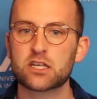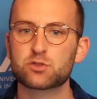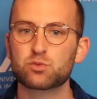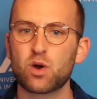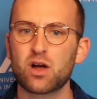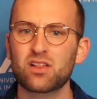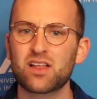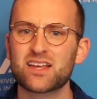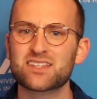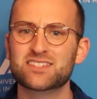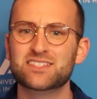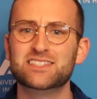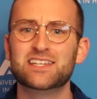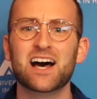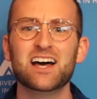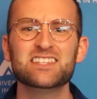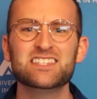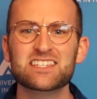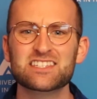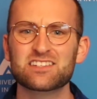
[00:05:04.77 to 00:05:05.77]
as well as
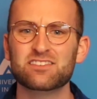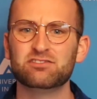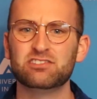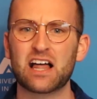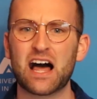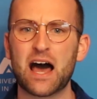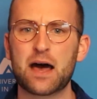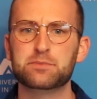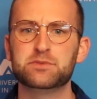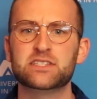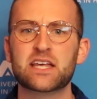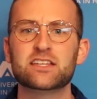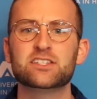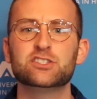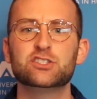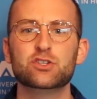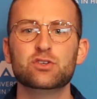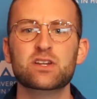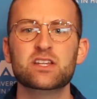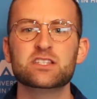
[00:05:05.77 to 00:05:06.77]
dozens of labs that
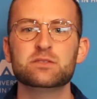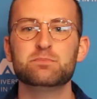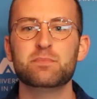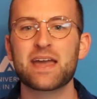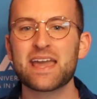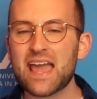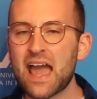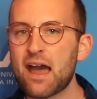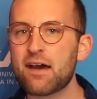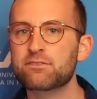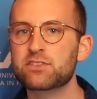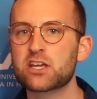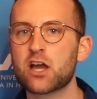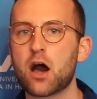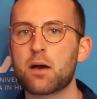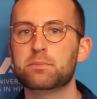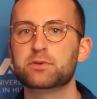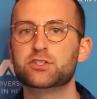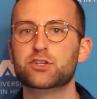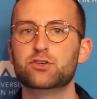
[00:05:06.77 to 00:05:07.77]
students may have the
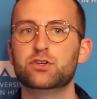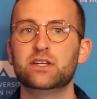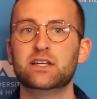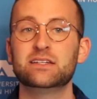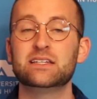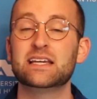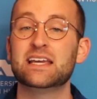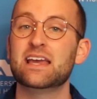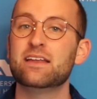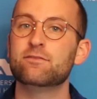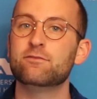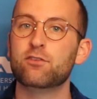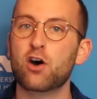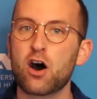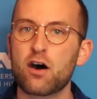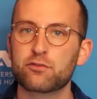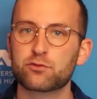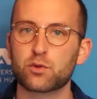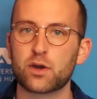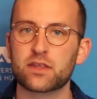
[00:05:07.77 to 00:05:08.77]
opportunity to get
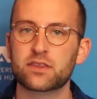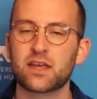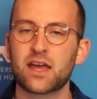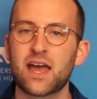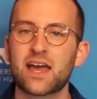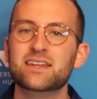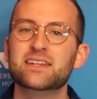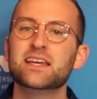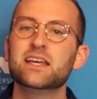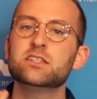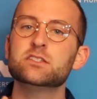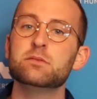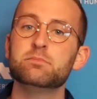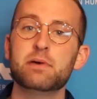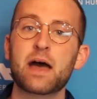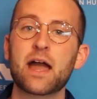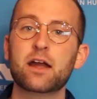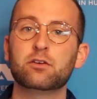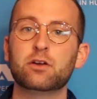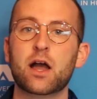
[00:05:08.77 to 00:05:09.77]
involved with to get some
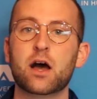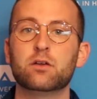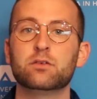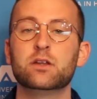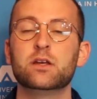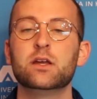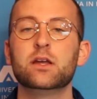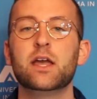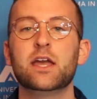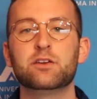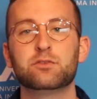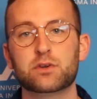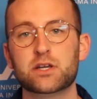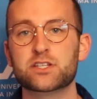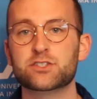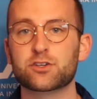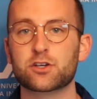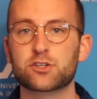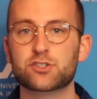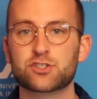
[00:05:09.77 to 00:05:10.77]
background in
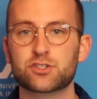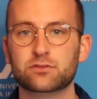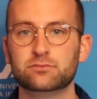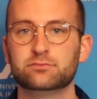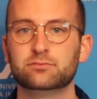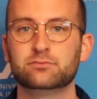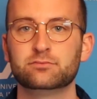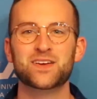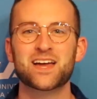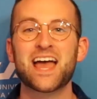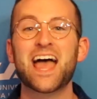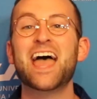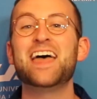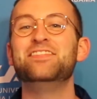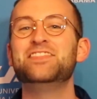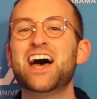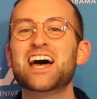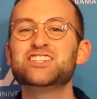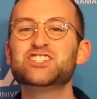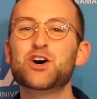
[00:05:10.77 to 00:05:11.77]
research.
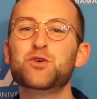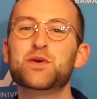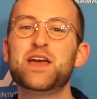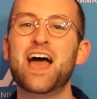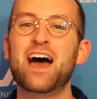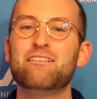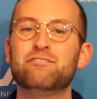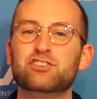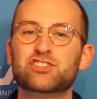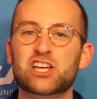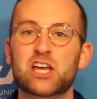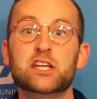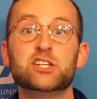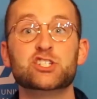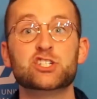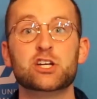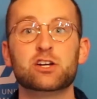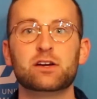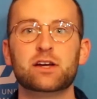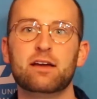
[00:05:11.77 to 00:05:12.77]
And that's all we have for the
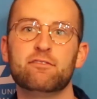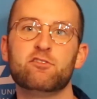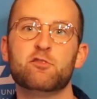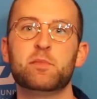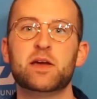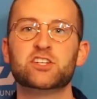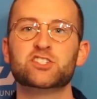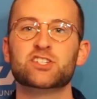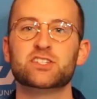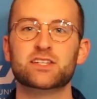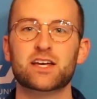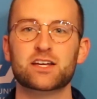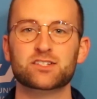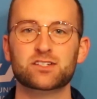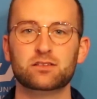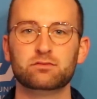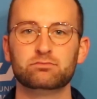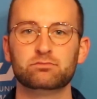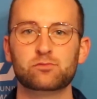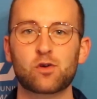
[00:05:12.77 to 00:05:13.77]
engineering information
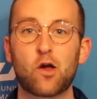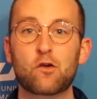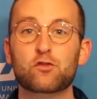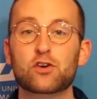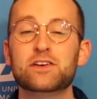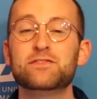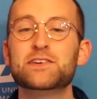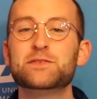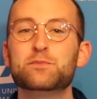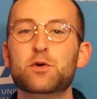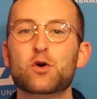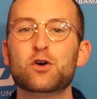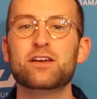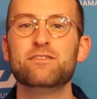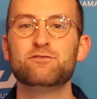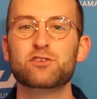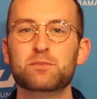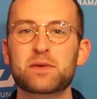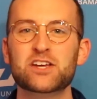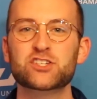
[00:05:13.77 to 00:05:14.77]
session. For even more
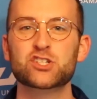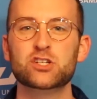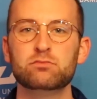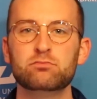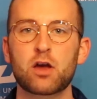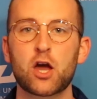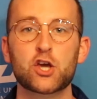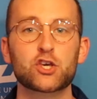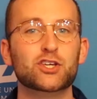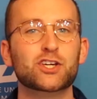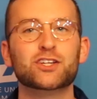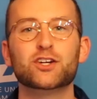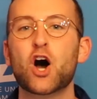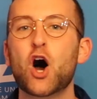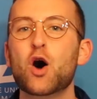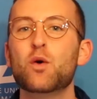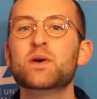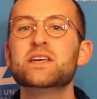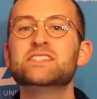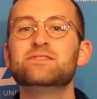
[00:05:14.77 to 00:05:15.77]
information, you can
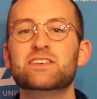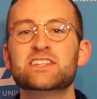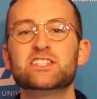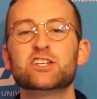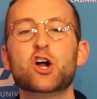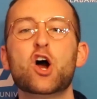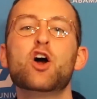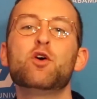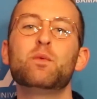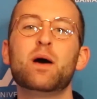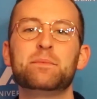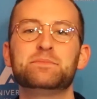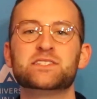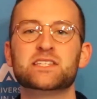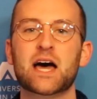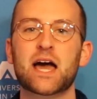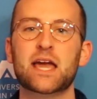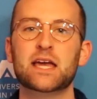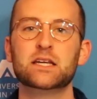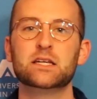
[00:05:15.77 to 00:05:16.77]
always visit our
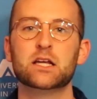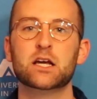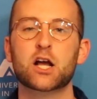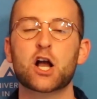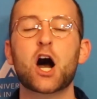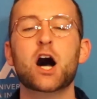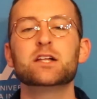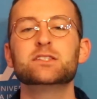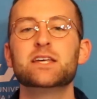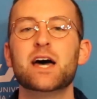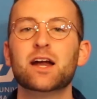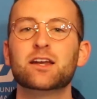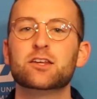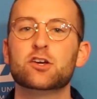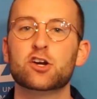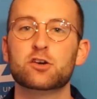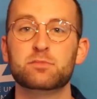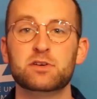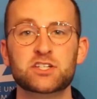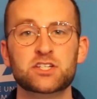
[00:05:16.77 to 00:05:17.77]
website, contact
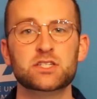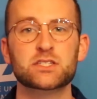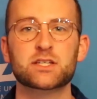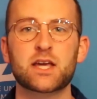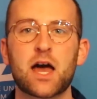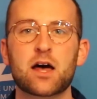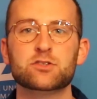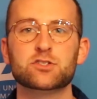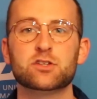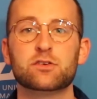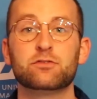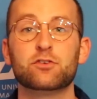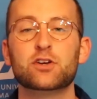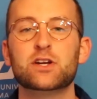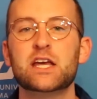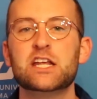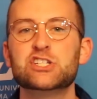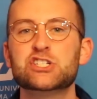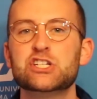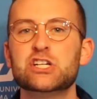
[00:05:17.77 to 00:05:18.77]
your admissions counselor for
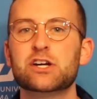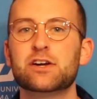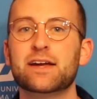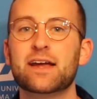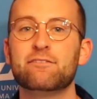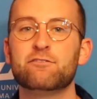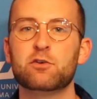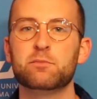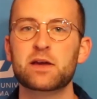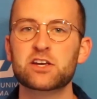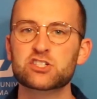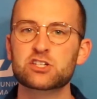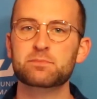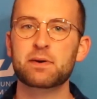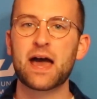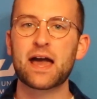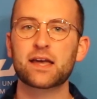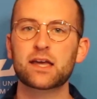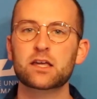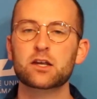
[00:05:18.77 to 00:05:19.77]
an engineering information
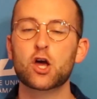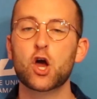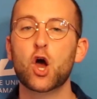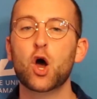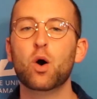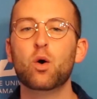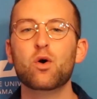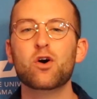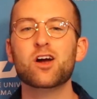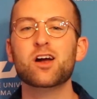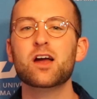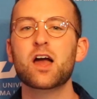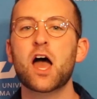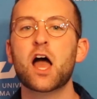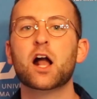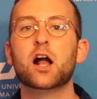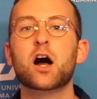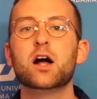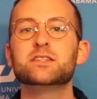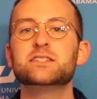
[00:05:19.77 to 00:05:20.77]
packet, or
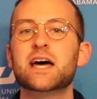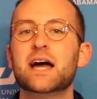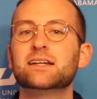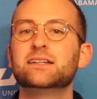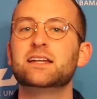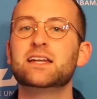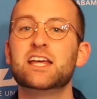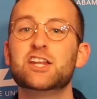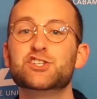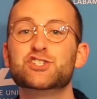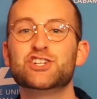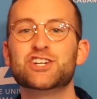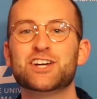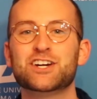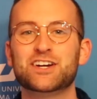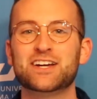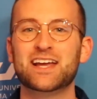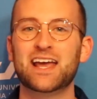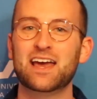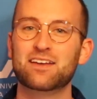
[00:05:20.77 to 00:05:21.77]
contact an
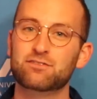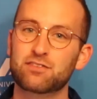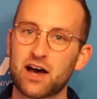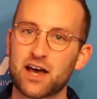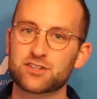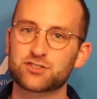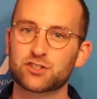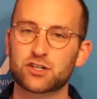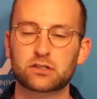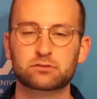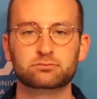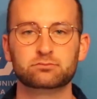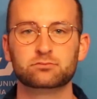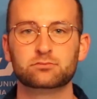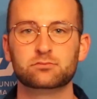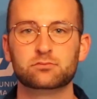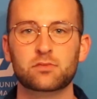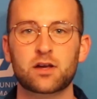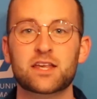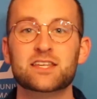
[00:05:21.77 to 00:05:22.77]
engineering advisor.
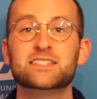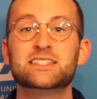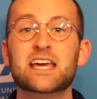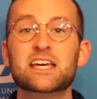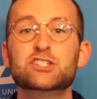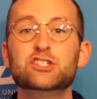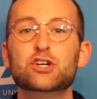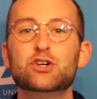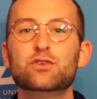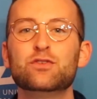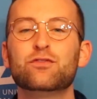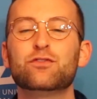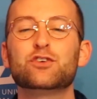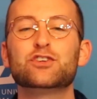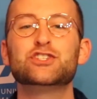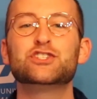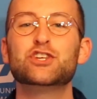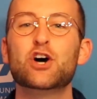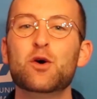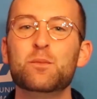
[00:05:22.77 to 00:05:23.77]
Stay tuned for
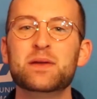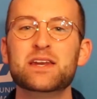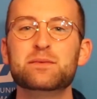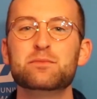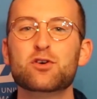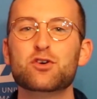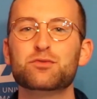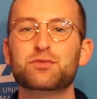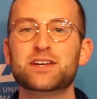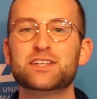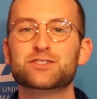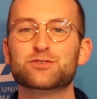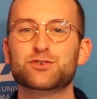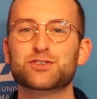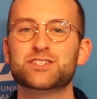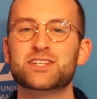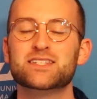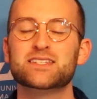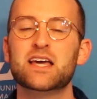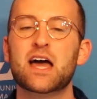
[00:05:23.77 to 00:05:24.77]
so many more
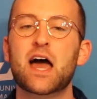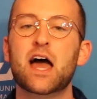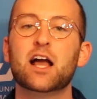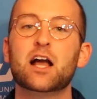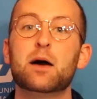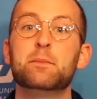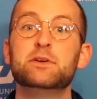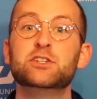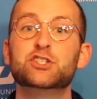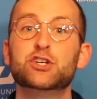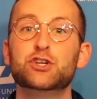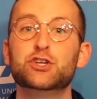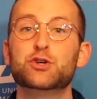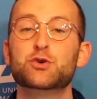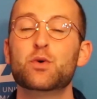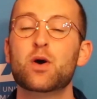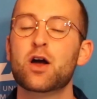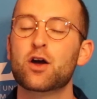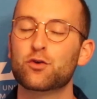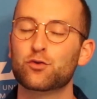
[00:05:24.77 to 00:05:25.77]
resources coming to
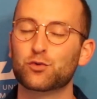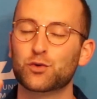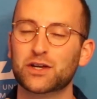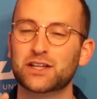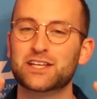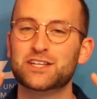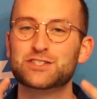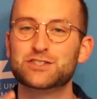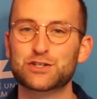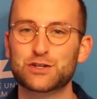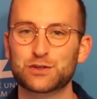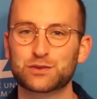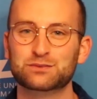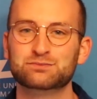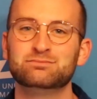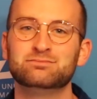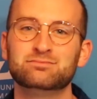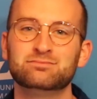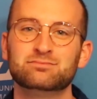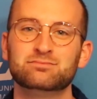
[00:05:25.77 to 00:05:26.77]
you really soon.
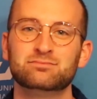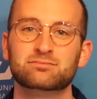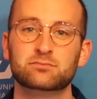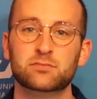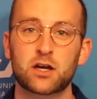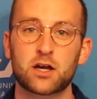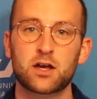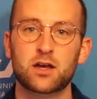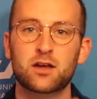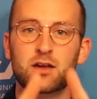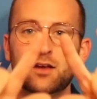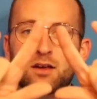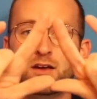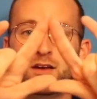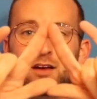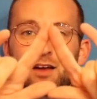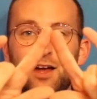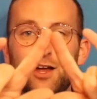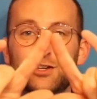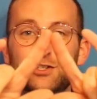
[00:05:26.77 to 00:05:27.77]

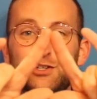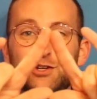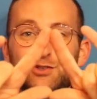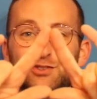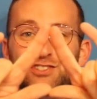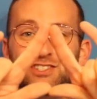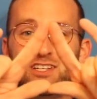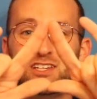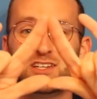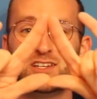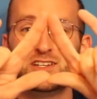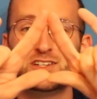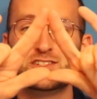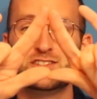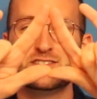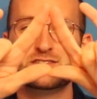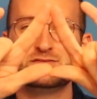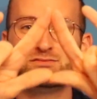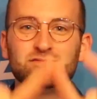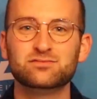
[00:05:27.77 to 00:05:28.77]

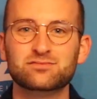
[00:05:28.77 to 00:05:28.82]
Deuces!